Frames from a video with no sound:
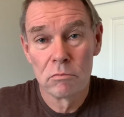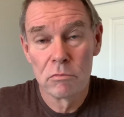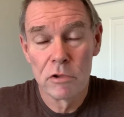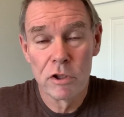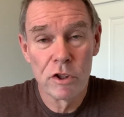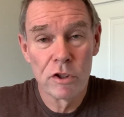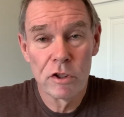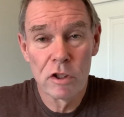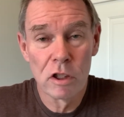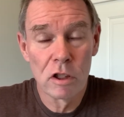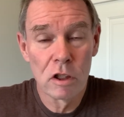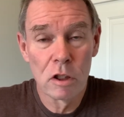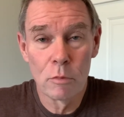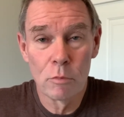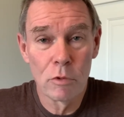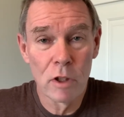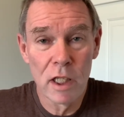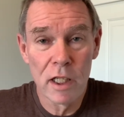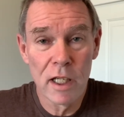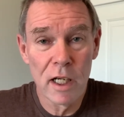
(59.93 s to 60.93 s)
Just going to come
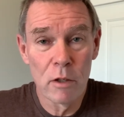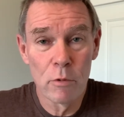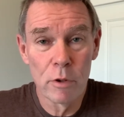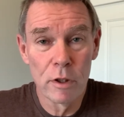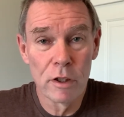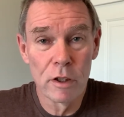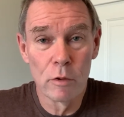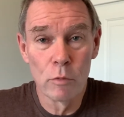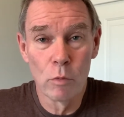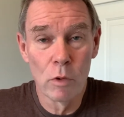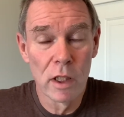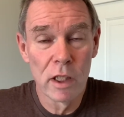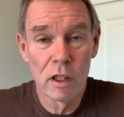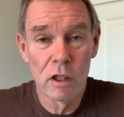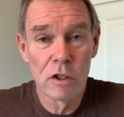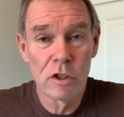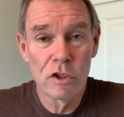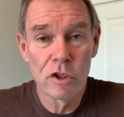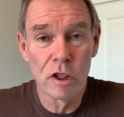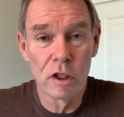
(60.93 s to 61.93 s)
right out with it. Why
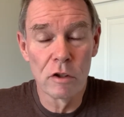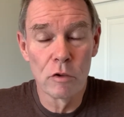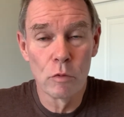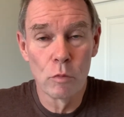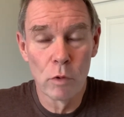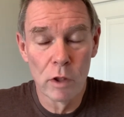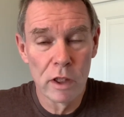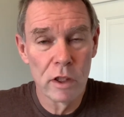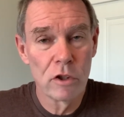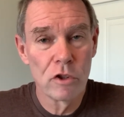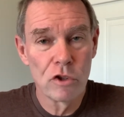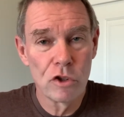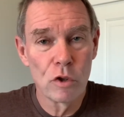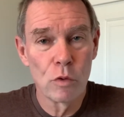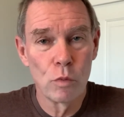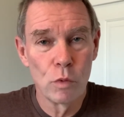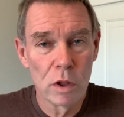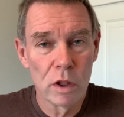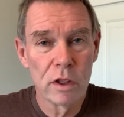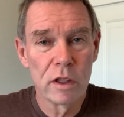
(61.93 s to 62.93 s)
aren't you? Why aren't you
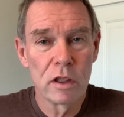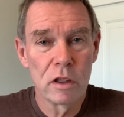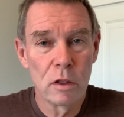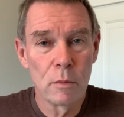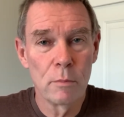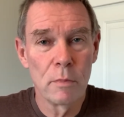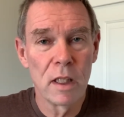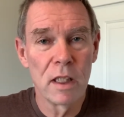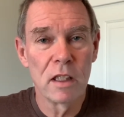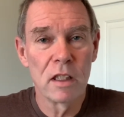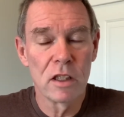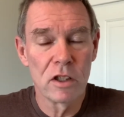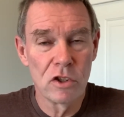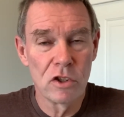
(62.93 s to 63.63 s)
willing to make a